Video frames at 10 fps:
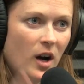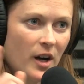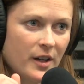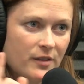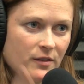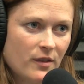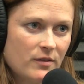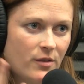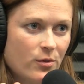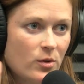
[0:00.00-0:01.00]
on
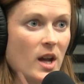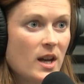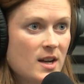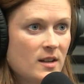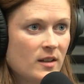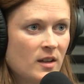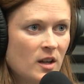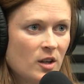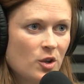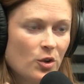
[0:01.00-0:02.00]
380
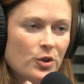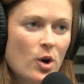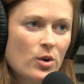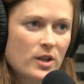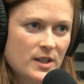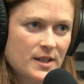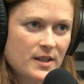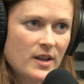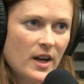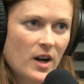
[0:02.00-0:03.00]
you'll notice
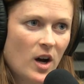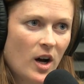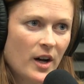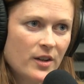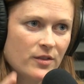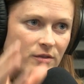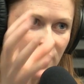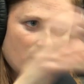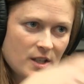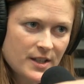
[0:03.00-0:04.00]
that on
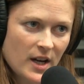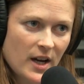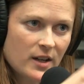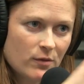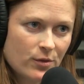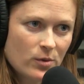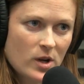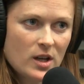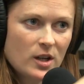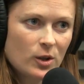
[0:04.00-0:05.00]
the east side of 380,